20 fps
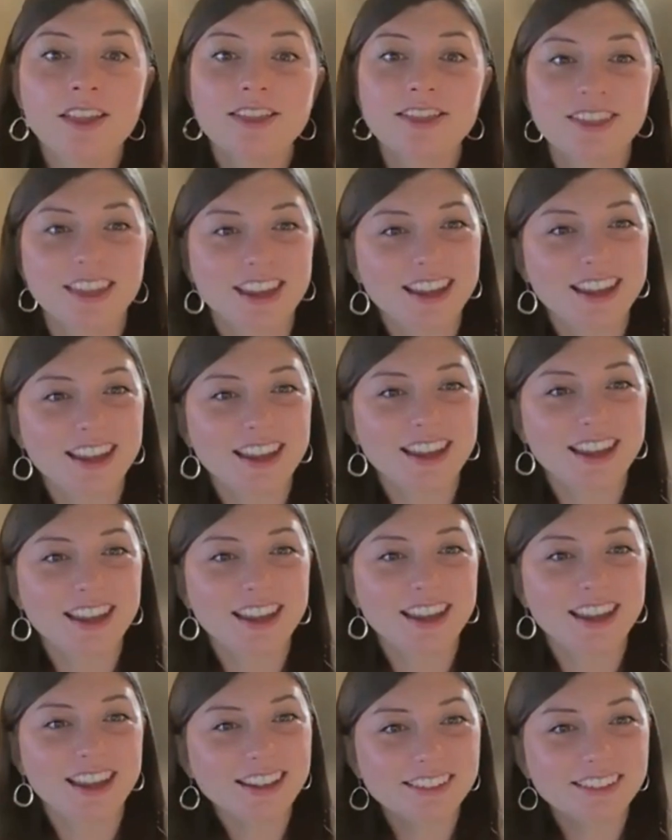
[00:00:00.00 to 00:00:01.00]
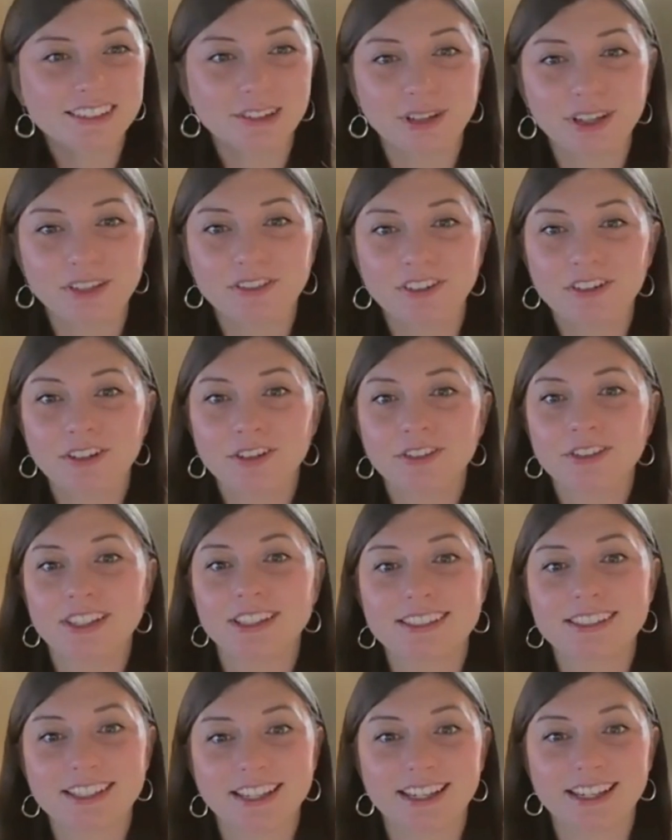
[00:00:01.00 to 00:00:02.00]
Thanks, Louie, for those
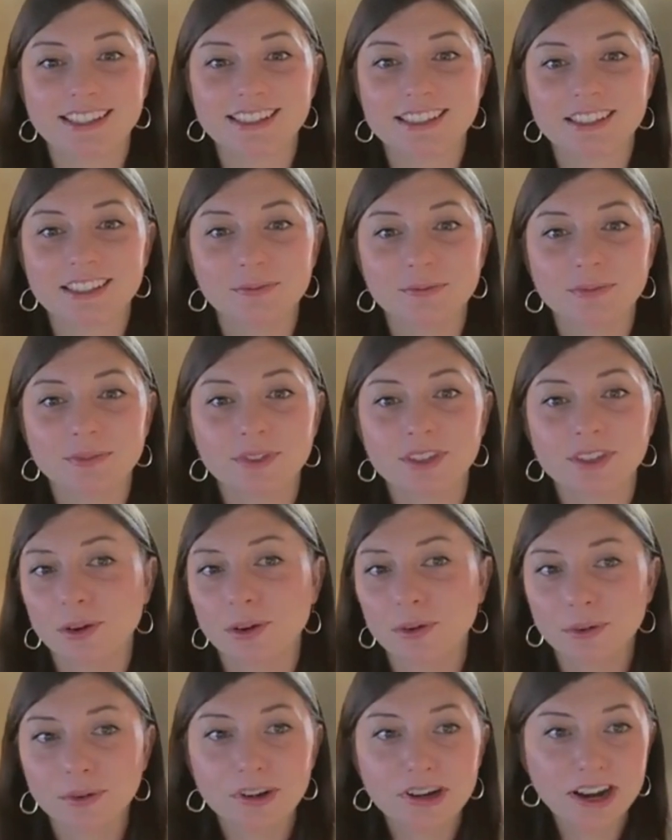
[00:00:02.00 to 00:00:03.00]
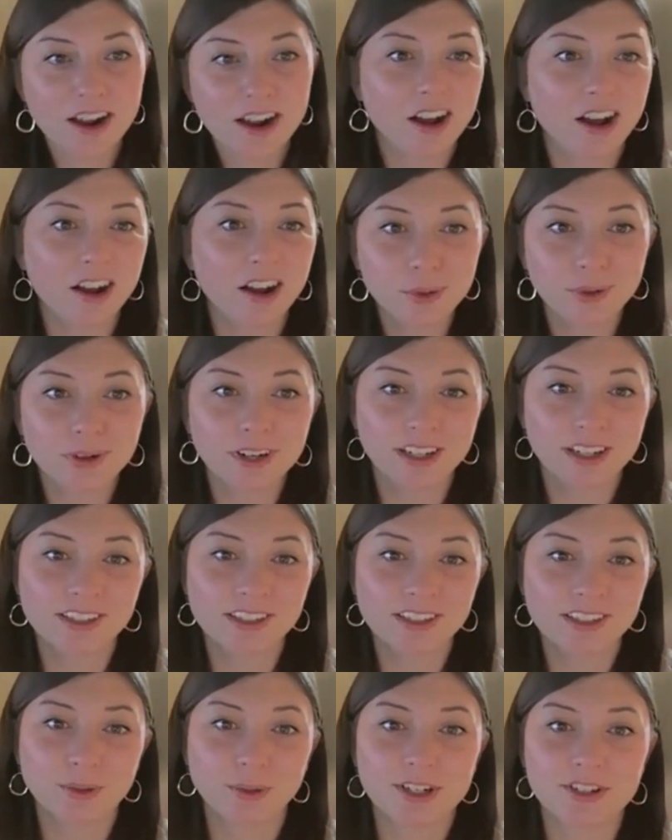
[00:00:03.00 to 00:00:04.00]
insights. So on to our next
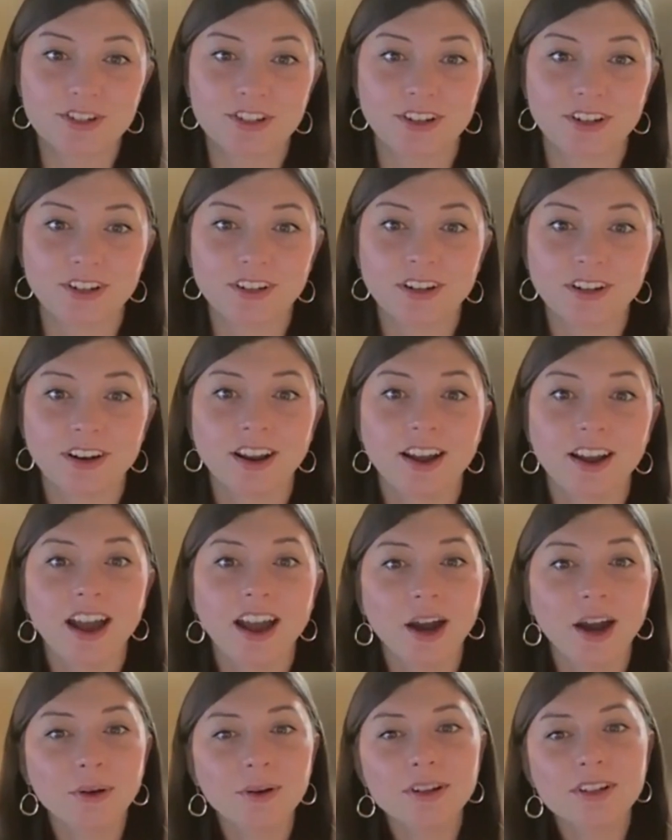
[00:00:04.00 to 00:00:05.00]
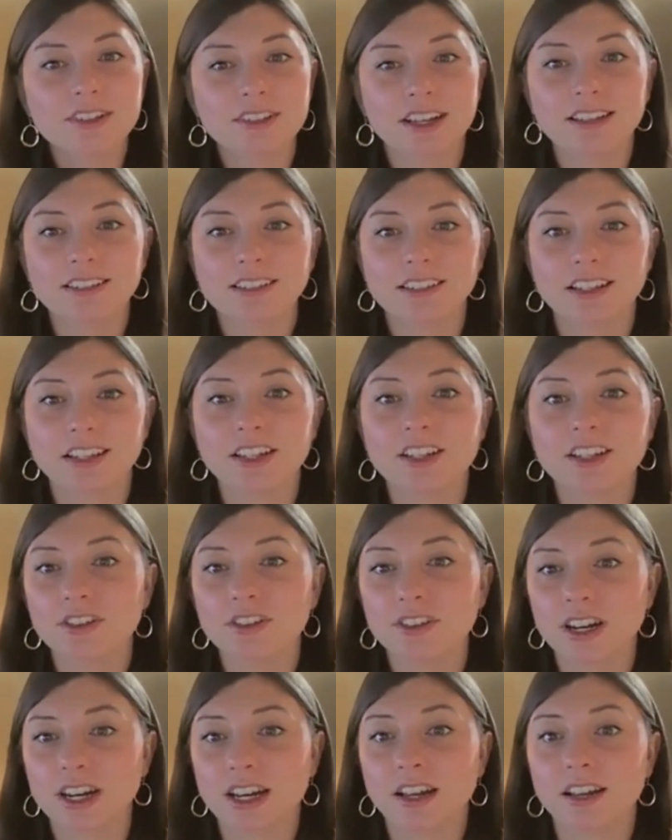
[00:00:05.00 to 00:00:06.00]
question. How are states
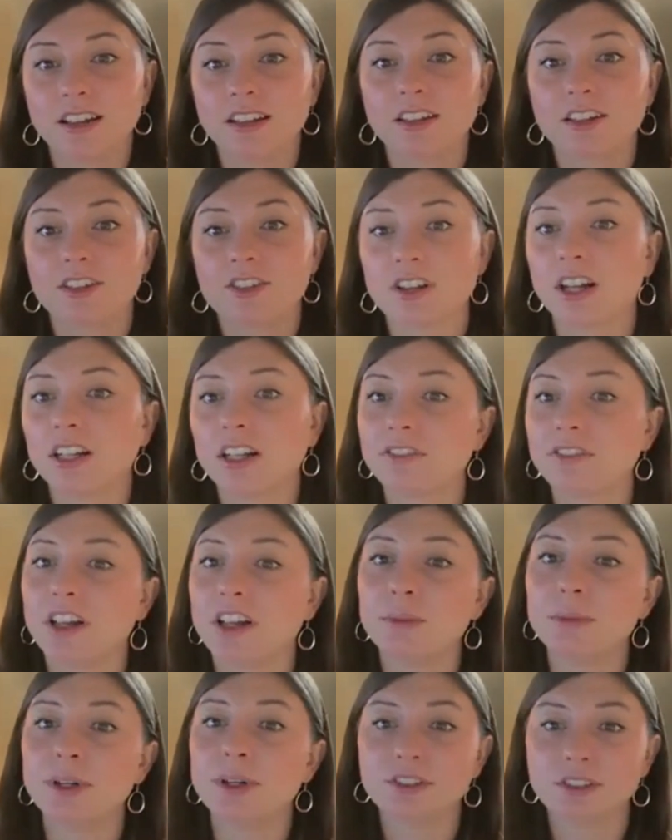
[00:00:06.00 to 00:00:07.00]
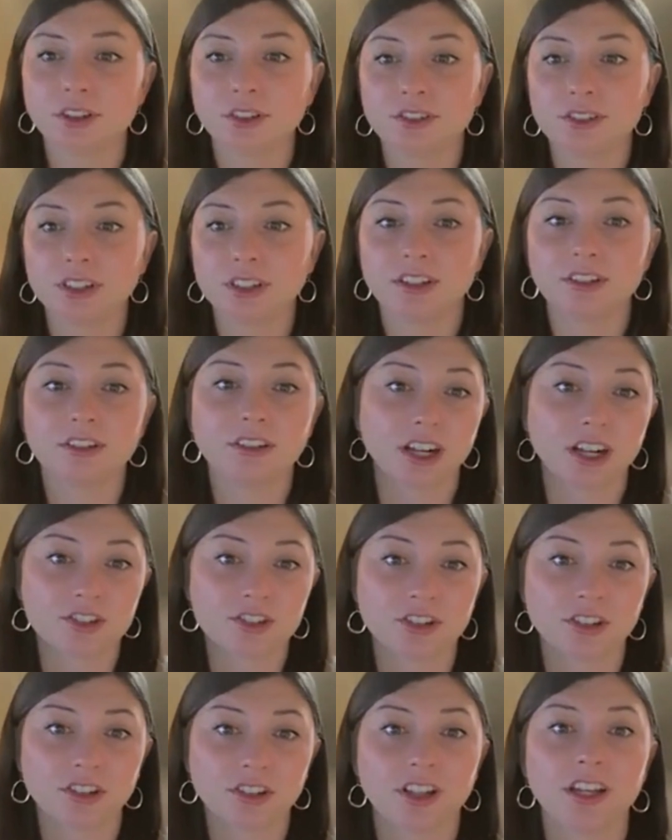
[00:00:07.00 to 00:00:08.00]
integrating the Child Development Associate
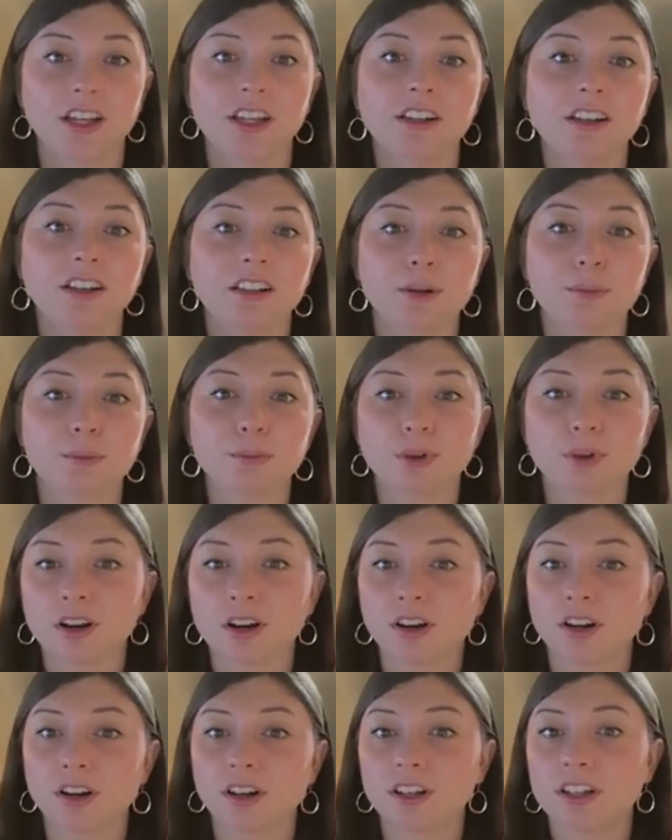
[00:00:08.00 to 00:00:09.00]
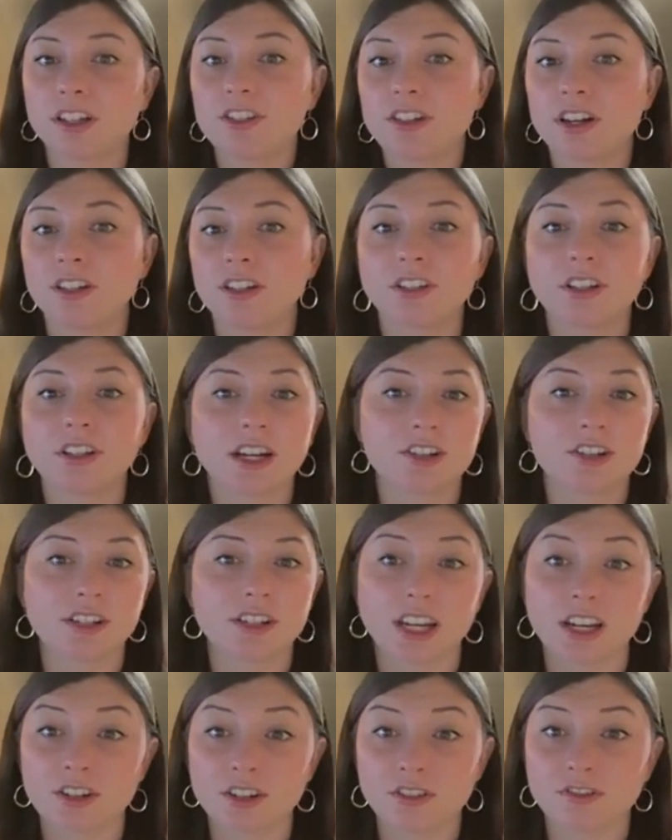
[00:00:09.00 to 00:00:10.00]
credential into their broader early childhood
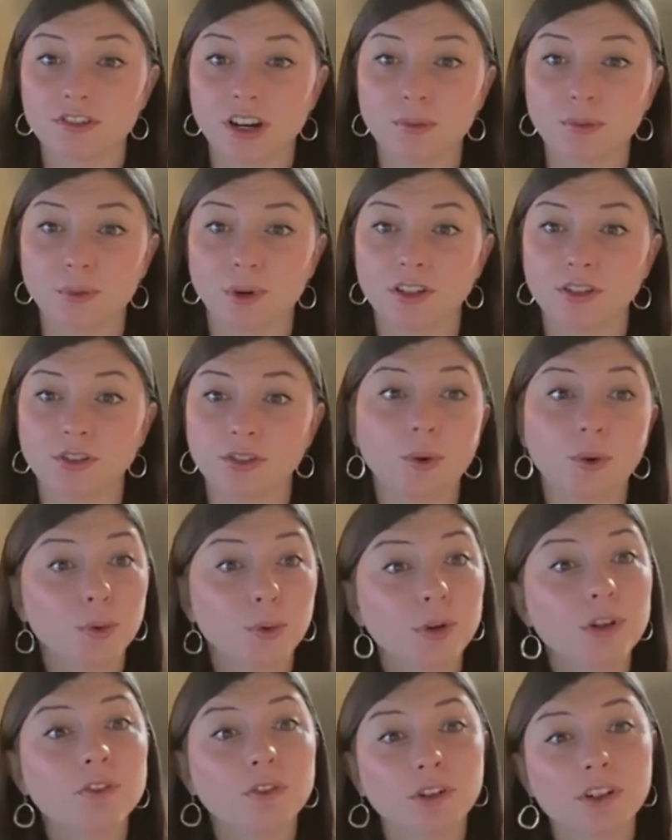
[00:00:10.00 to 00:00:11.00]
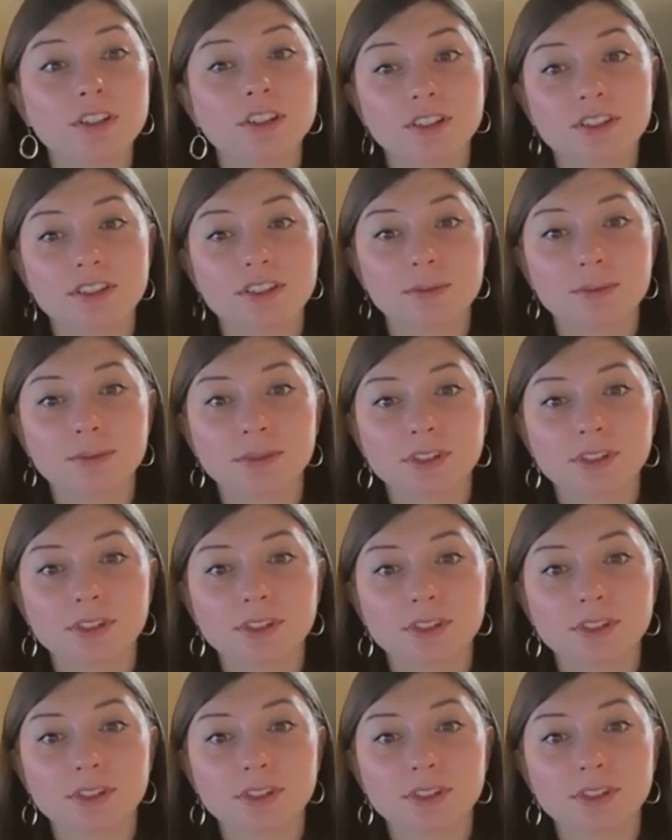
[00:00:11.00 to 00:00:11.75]
education frameworks or workforce systems?